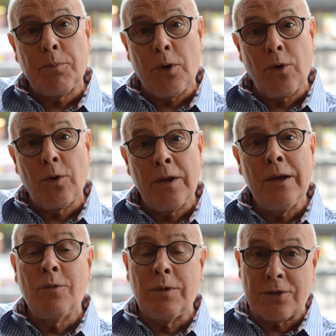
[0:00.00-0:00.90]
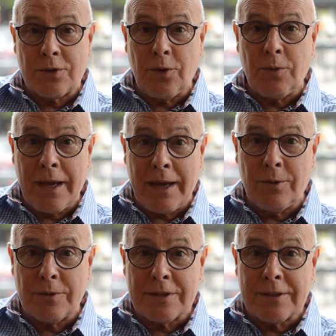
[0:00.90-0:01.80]
Paul will sort me
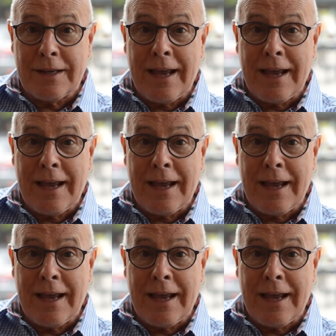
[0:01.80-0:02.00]
out.